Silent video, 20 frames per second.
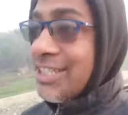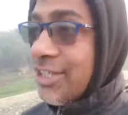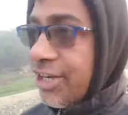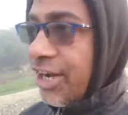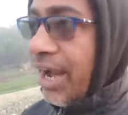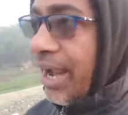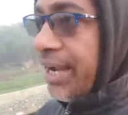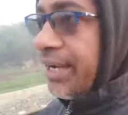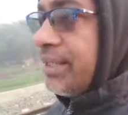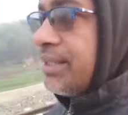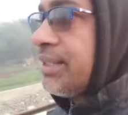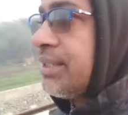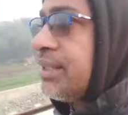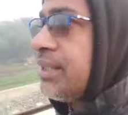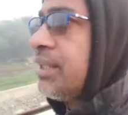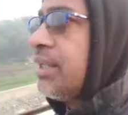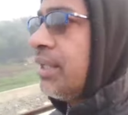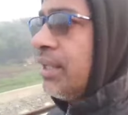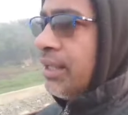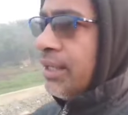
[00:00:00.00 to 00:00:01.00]
tried
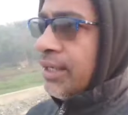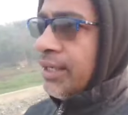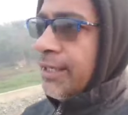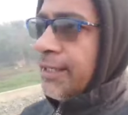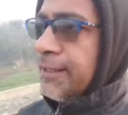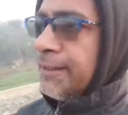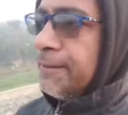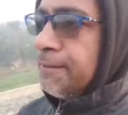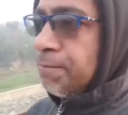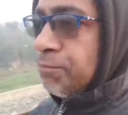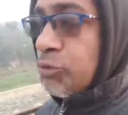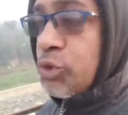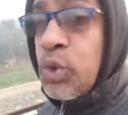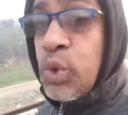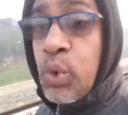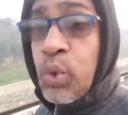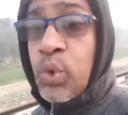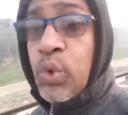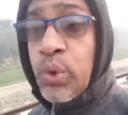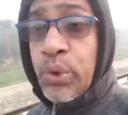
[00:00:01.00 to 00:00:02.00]

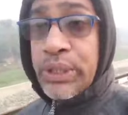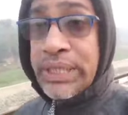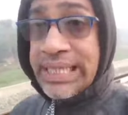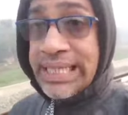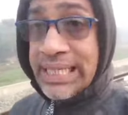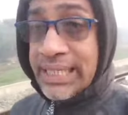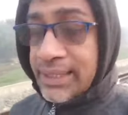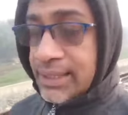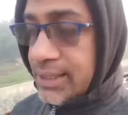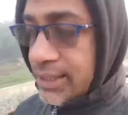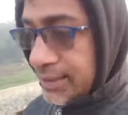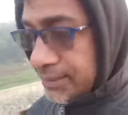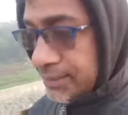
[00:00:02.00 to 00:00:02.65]
to read.